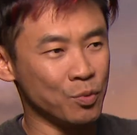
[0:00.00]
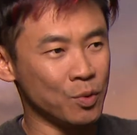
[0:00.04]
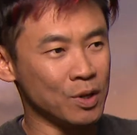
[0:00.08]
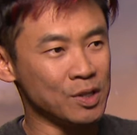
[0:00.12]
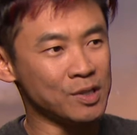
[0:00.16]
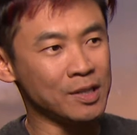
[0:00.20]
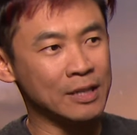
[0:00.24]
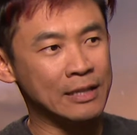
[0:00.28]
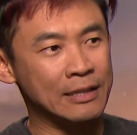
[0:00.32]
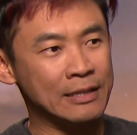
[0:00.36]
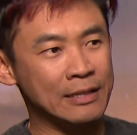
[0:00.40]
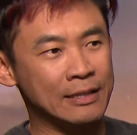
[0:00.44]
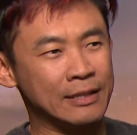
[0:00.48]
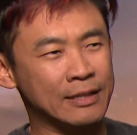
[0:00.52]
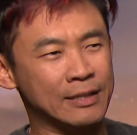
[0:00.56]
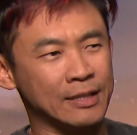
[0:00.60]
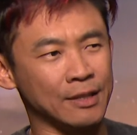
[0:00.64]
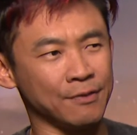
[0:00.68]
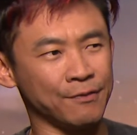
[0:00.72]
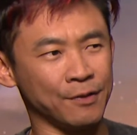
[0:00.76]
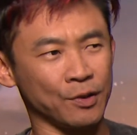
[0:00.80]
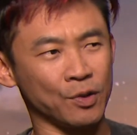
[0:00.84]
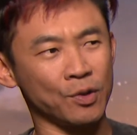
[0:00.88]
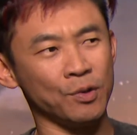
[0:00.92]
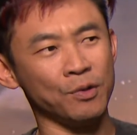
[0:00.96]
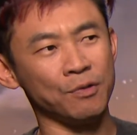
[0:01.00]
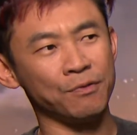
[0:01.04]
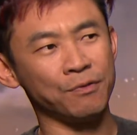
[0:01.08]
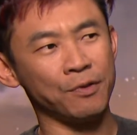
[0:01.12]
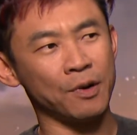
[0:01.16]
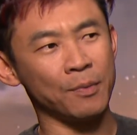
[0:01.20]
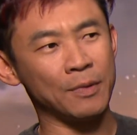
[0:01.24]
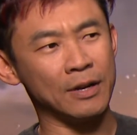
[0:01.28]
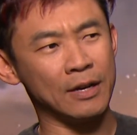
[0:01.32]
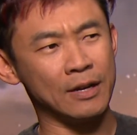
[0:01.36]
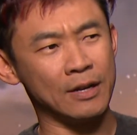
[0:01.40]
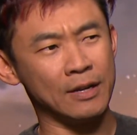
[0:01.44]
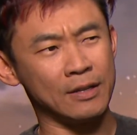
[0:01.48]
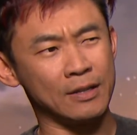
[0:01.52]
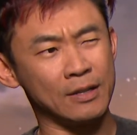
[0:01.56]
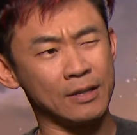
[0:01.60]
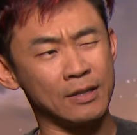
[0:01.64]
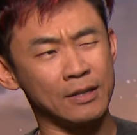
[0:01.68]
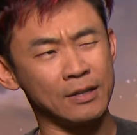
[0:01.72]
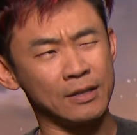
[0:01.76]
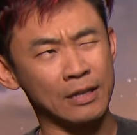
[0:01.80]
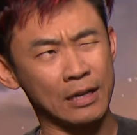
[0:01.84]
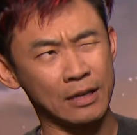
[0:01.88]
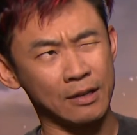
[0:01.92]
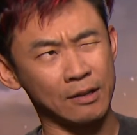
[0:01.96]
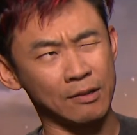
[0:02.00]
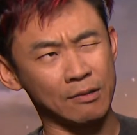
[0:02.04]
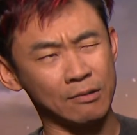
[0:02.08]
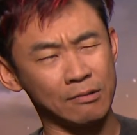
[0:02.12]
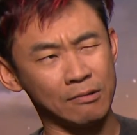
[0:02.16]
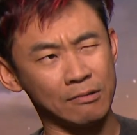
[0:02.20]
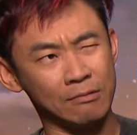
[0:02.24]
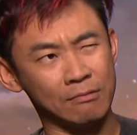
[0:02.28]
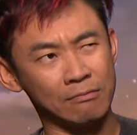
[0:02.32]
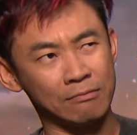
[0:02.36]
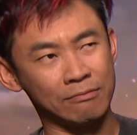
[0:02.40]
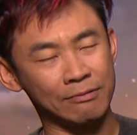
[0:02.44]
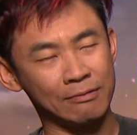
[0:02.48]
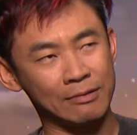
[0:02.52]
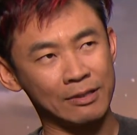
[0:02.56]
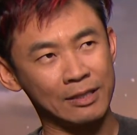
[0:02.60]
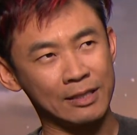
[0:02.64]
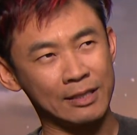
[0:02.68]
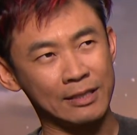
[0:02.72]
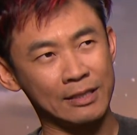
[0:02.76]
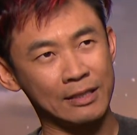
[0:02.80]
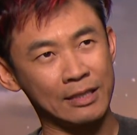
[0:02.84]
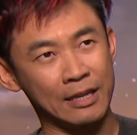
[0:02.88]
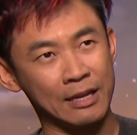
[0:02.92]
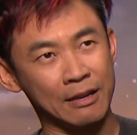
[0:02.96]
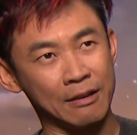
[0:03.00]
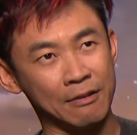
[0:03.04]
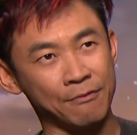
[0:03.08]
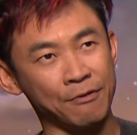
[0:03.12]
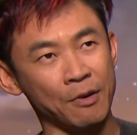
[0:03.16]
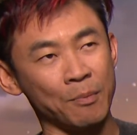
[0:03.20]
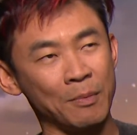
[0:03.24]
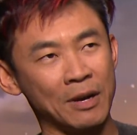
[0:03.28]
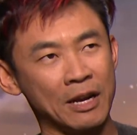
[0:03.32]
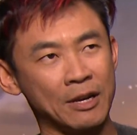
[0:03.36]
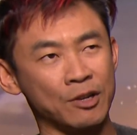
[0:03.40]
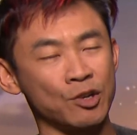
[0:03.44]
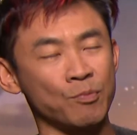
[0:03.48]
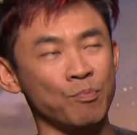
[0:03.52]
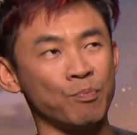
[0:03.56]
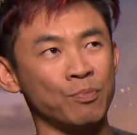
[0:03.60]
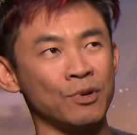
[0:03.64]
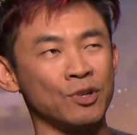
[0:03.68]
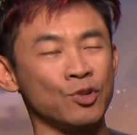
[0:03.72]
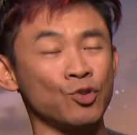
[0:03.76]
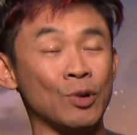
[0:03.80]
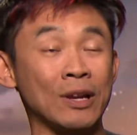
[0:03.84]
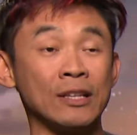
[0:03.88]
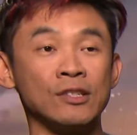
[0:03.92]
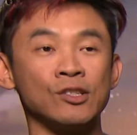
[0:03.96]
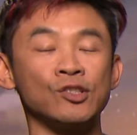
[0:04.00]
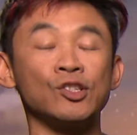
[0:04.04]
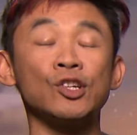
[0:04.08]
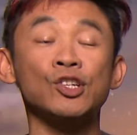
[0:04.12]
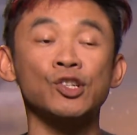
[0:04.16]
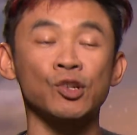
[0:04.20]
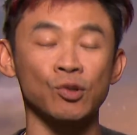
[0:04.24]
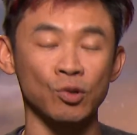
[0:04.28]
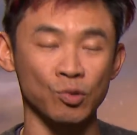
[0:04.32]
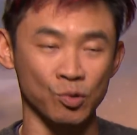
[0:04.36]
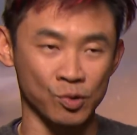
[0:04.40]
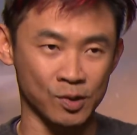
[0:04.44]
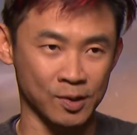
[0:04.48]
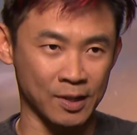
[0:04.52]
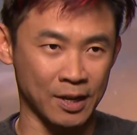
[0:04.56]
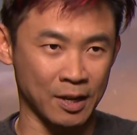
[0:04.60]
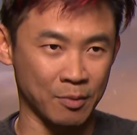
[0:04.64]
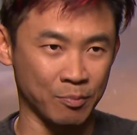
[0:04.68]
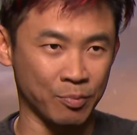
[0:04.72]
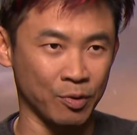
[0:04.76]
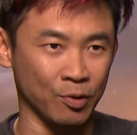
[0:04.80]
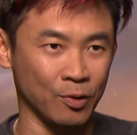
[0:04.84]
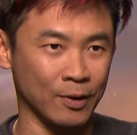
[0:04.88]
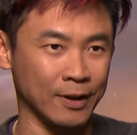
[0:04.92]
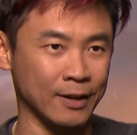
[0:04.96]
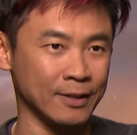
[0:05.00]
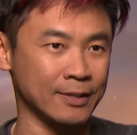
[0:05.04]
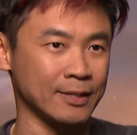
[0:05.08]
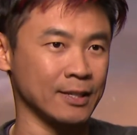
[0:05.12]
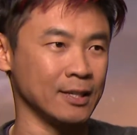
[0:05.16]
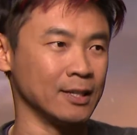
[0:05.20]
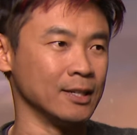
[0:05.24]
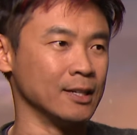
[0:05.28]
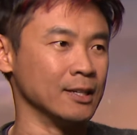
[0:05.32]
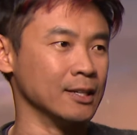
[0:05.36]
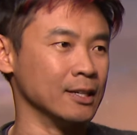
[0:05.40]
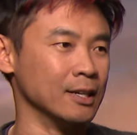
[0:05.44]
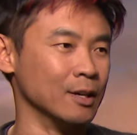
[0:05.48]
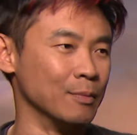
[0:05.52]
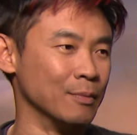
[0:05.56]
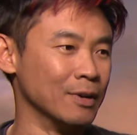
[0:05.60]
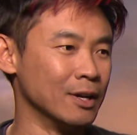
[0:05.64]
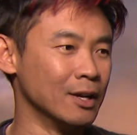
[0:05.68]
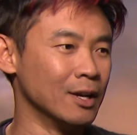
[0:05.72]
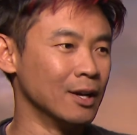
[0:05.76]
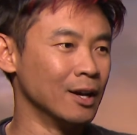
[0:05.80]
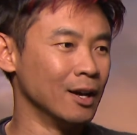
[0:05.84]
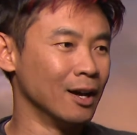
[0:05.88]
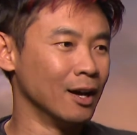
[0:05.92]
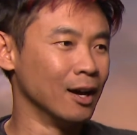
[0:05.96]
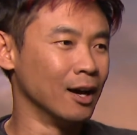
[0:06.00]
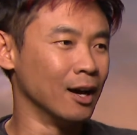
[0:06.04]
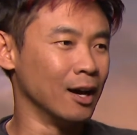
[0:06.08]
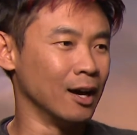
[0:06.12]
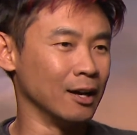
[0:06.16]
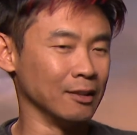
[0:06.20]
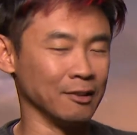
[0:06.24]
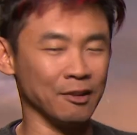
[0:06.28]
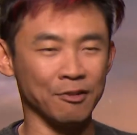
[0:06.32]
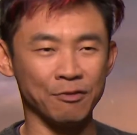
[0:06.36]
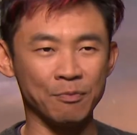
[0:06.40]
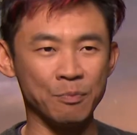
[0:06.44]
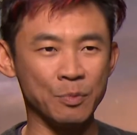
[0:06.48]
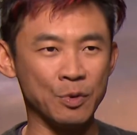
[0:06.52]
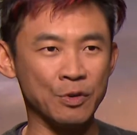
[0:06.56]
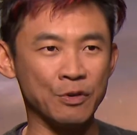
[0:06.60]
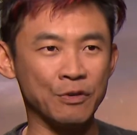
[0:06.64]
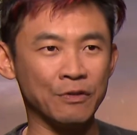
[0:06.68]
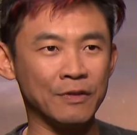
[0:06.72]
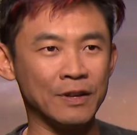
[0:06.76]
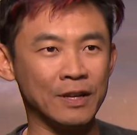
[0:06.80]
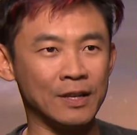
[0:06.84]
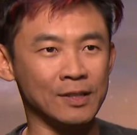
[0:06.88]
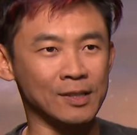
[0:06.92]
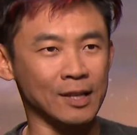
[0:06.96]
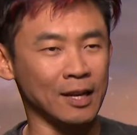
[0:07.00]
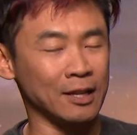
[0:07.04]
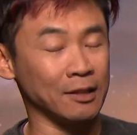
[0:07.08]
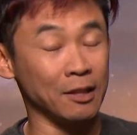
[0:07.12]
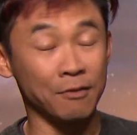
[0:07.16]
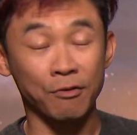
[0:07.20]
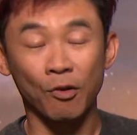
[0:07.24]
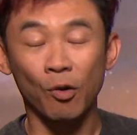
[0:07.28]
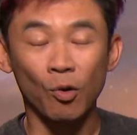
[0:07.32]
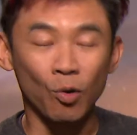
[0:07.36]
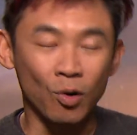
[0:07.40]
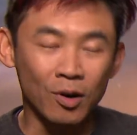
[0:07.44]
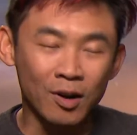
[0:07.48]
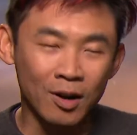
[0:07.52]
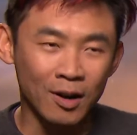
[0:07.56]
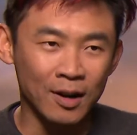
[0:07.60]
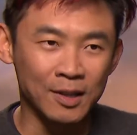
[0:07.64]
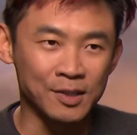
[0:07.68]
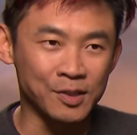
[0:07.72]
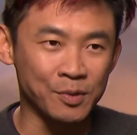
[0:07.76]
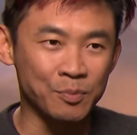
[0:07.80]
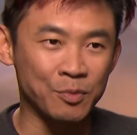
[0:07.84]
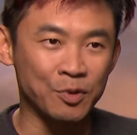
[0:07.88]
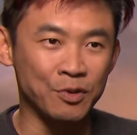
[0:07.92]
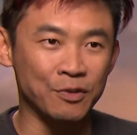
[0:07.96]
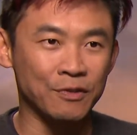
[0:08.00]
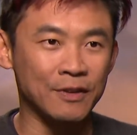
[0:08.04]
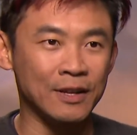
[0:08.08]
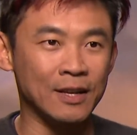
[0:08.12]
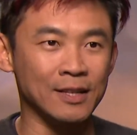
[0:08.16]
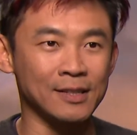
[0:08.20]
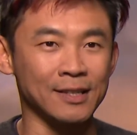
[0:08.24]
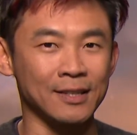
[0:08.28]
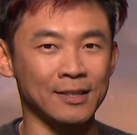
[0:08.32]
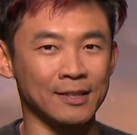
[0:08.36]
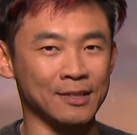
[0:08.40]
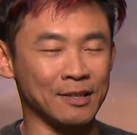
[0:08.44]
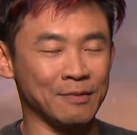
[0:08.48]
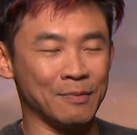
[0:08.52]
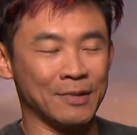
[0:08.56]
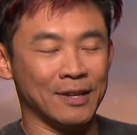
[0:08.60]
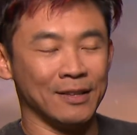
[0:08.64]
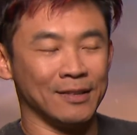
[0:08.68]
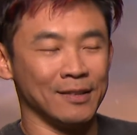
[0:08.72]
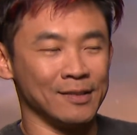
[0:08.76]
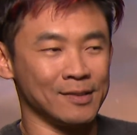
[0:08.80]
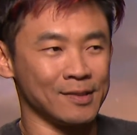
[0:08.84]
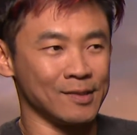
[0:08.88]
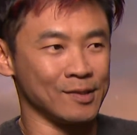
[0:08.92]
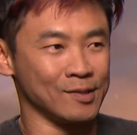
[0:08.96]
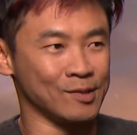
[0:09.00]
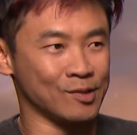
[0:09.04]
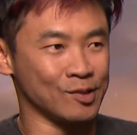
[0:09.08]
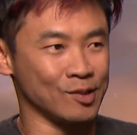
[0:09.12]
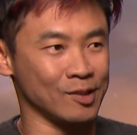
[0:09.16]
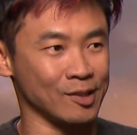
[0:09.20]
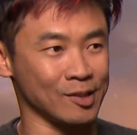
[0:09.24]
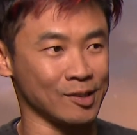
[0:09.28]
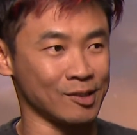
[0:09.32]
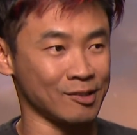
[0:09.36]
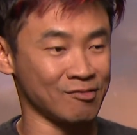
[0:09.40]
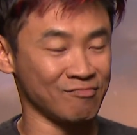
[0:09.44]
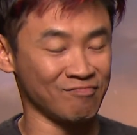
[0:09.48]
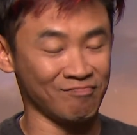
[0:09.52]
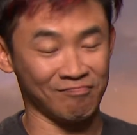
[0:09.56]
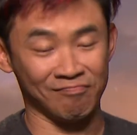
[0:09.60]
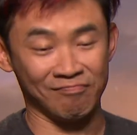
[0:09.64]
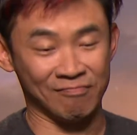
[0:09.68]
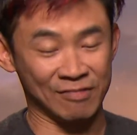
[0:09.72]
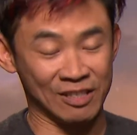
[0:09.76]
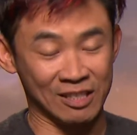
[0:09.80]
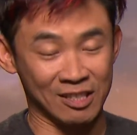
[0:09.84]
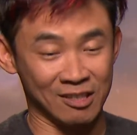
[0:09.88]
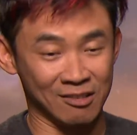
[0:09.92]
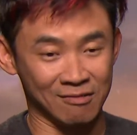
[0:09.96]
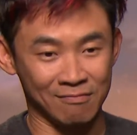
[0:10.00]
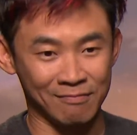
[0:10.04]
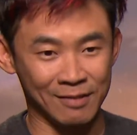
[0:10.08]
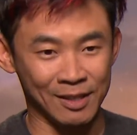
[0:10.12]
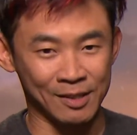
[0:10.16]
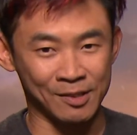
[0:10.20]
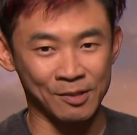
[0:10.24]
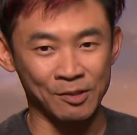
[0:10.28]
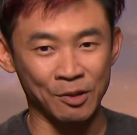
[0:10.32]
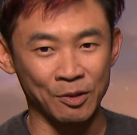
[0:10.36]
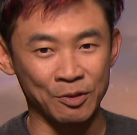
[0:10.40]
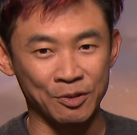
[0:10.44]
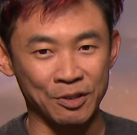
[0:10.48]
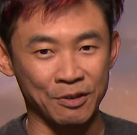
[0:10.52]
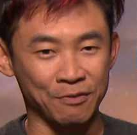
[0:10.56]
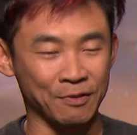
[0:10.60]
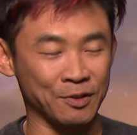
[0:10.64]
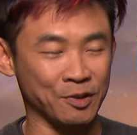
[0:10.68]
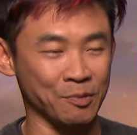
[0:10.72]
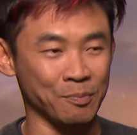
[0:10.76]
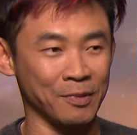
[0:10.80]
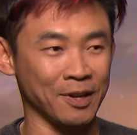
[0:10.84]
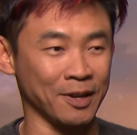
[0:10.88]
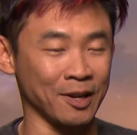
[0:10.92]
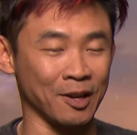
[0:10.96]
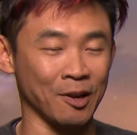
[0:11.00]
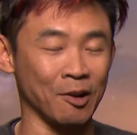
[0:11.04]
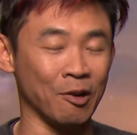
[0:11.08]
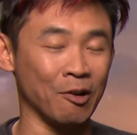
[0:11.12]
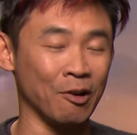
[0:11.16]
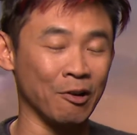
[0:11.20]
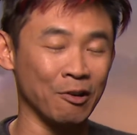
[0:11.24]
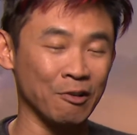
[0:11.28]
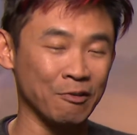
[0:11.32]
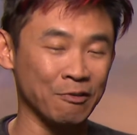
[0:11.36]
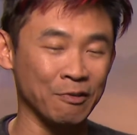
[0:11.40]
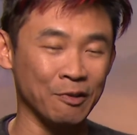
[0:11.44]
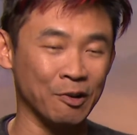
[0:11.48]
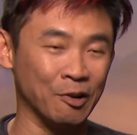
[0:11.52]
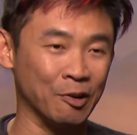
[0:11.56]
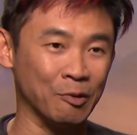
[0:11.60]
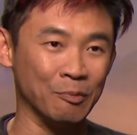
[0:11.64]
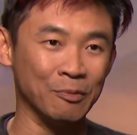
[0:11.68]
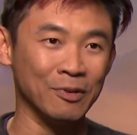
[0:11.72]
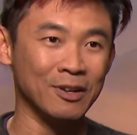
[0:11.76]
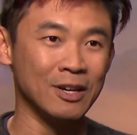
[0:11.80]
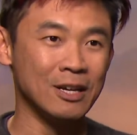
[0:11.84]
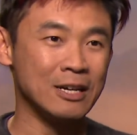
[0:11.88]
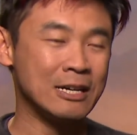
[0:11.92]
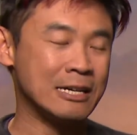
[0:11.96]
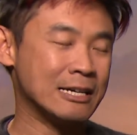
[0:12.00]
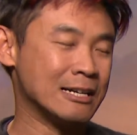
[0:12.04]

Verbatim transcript: wasn't difficult from a technical stand, from a transitional standpoint. Um, I love movies. I love all kinds of movies, and to me, this is just you know, it's no different to making a horror film.